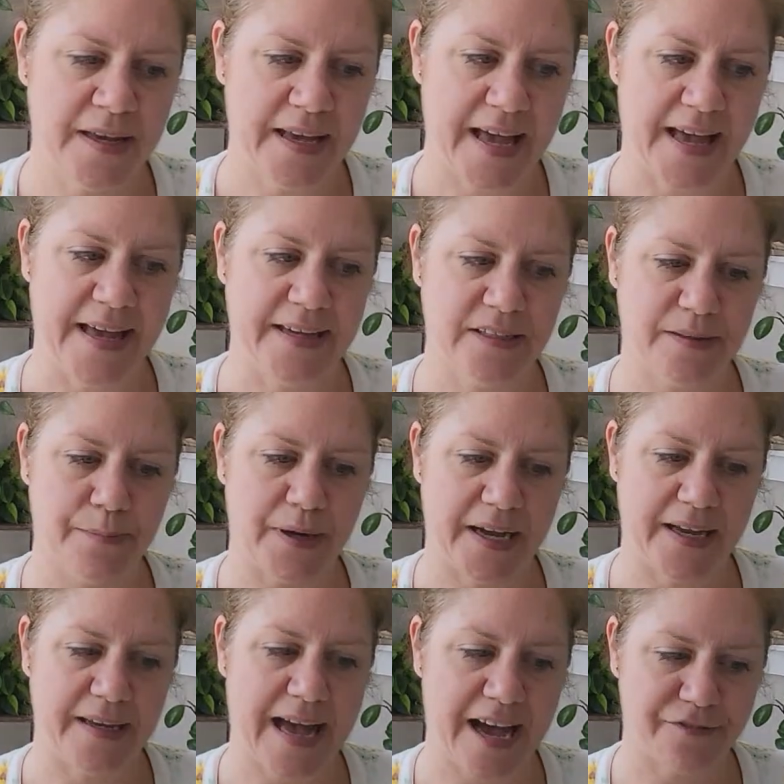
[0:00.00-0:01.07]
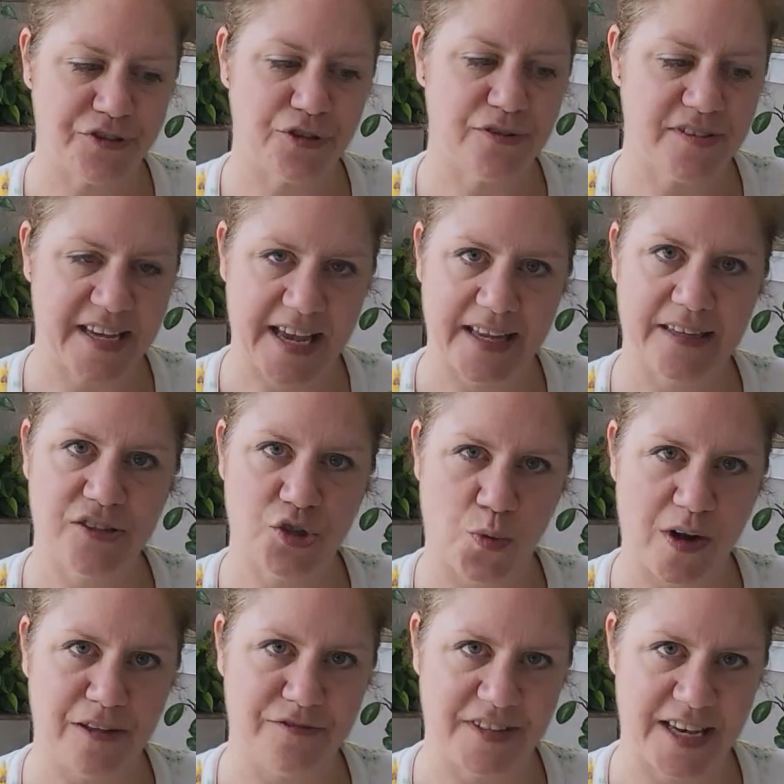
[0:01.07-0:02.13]
and after 10,
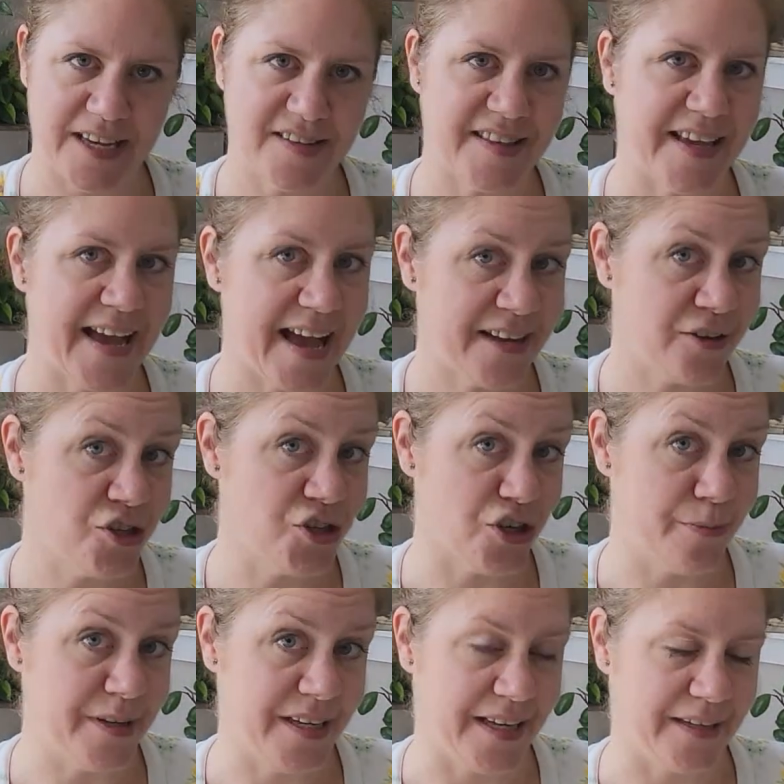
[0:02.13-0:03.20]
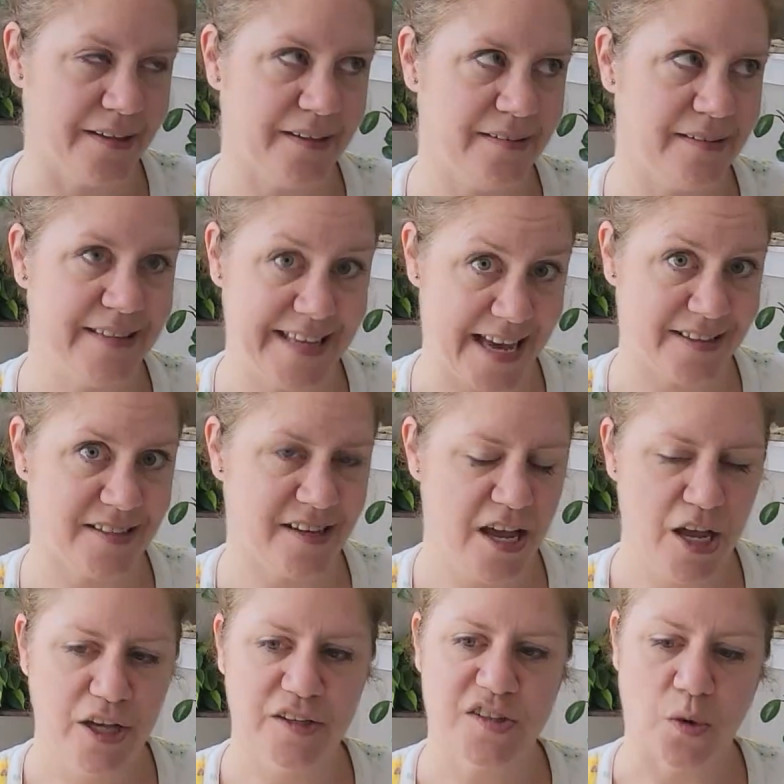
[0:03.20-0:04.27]
12 days, they hadn't germinated yet.
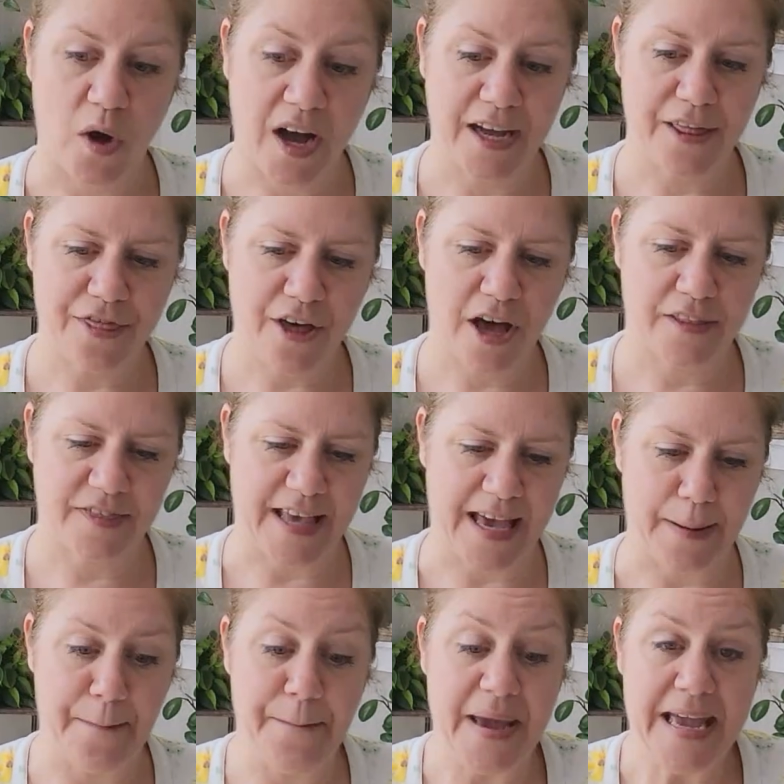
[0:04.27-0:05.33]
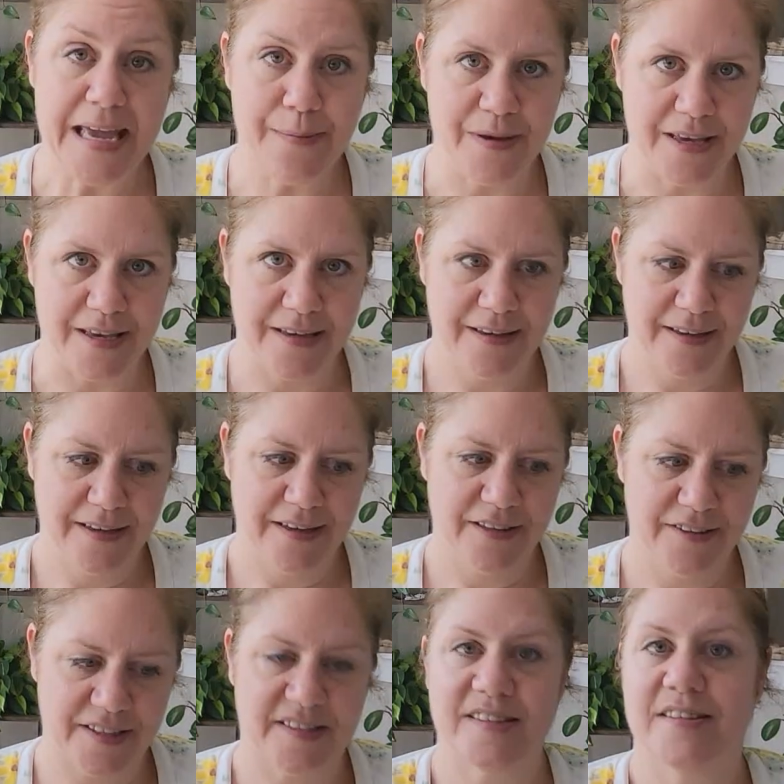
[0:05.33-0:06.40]
So I thought that maybe
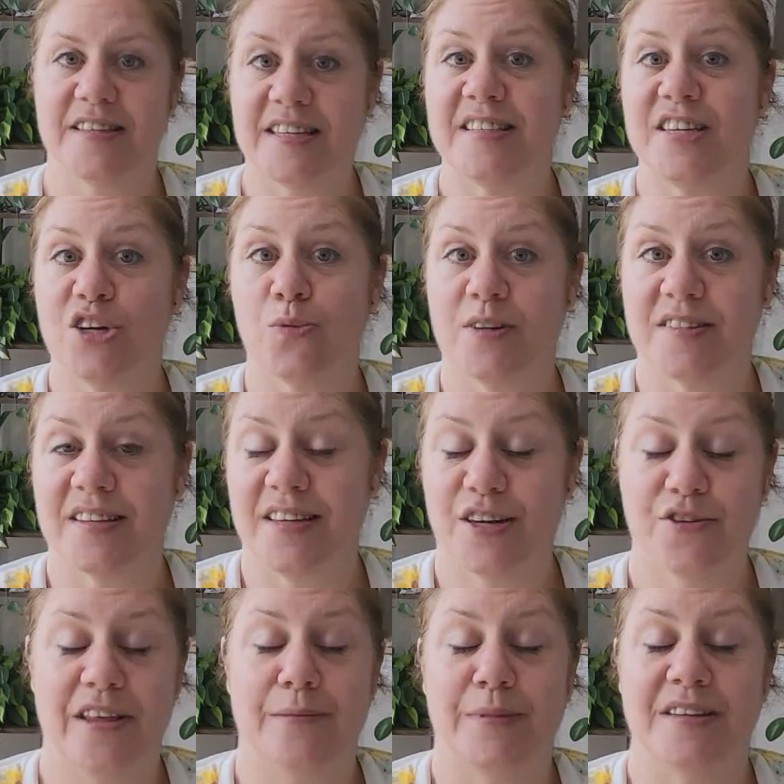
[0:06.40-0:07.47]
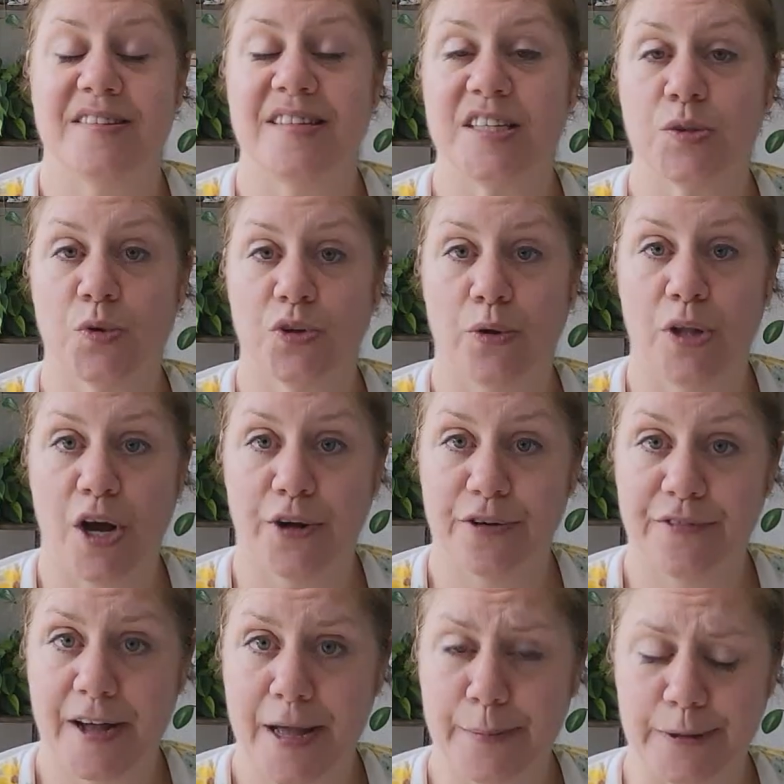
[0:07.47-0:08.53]
this year was the year that my seeds were no longer
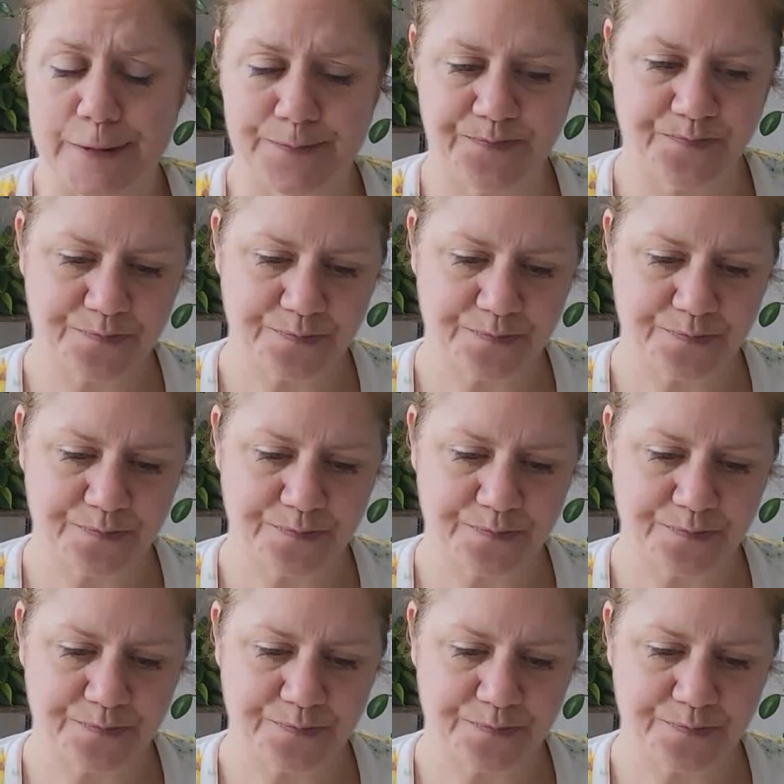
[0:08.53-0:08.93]
viable.